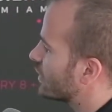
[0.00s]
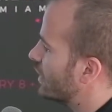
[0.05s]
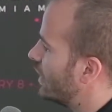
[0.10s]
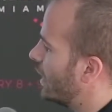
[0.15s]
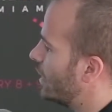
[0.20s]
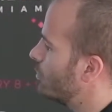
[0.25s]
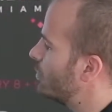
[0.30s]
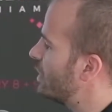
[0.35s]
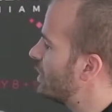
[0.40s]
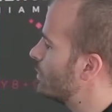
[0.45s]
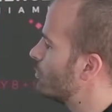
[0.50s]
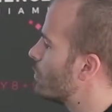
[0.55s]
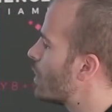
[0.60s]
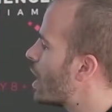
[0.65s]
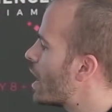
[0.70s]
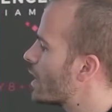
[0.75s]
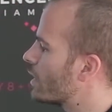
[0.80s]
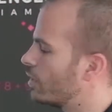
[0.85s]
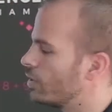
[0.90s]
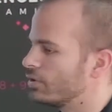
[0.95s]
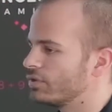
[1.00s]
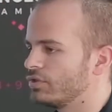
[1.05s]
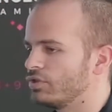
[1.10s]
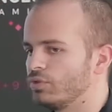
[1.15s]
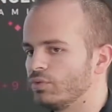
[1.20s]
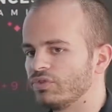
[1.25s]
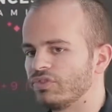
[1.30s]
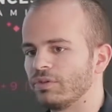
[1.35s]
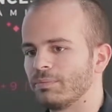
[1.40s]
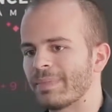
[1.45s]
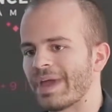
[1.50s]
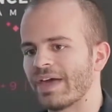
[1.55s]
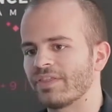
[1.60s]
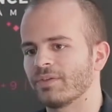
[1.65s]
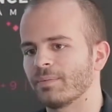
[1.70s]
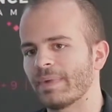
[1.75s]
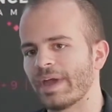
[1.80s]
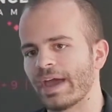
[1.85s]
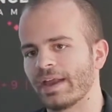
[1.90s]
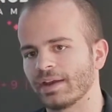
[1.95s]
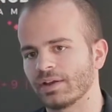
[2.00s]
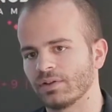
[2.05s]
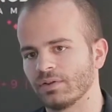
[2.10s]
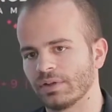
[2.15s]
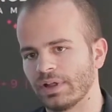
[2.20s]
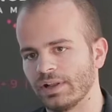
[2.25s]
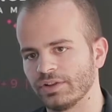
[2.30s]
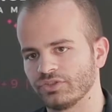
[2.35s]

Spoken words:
can be modeled using mathematical